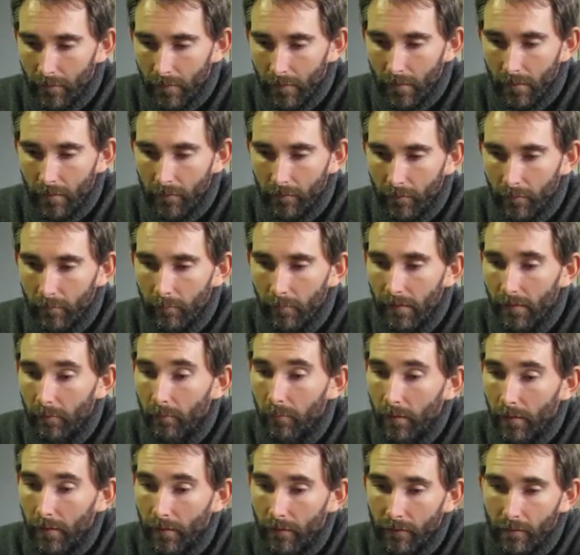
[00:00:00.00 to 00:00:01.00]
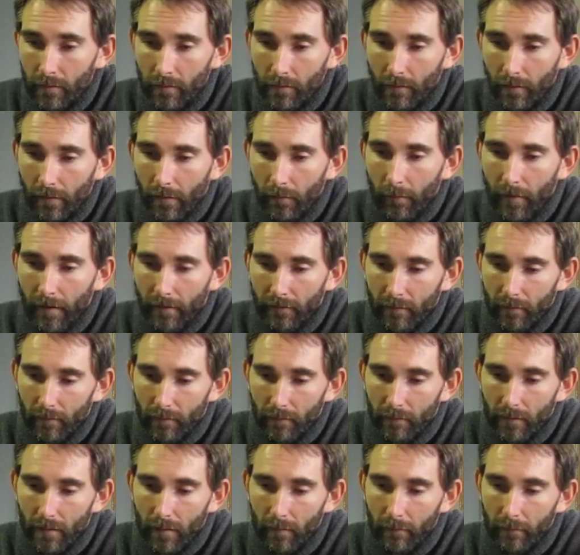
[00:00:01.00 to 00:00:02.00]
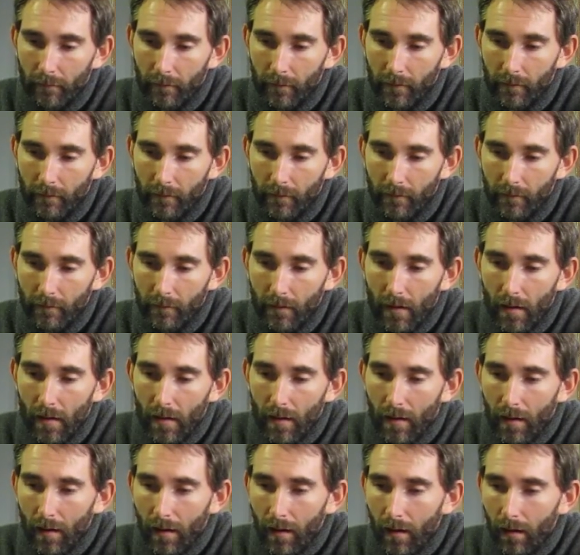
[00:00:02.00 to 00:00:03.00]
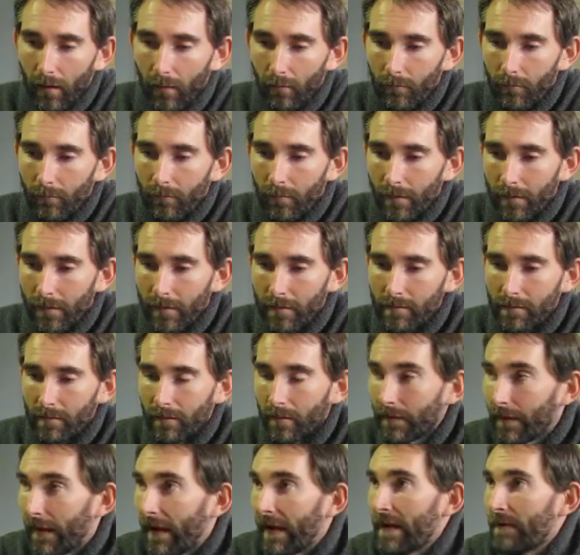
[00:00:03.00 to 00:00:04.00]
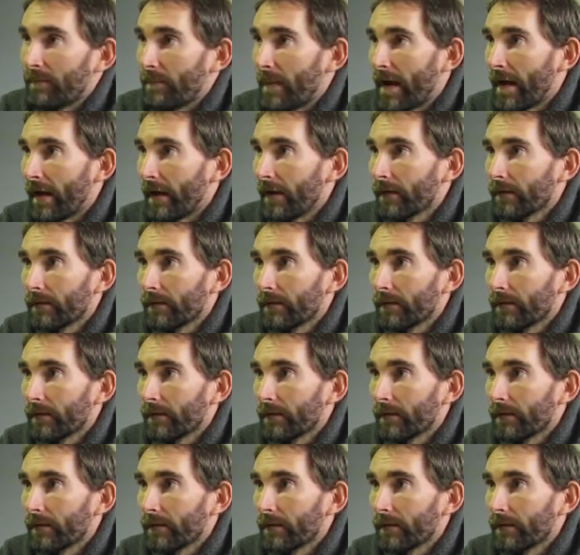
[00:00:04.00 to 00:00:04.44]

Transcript: there are some big players in this, like a Pestilence Demon, for instance, but it's like 8 mana.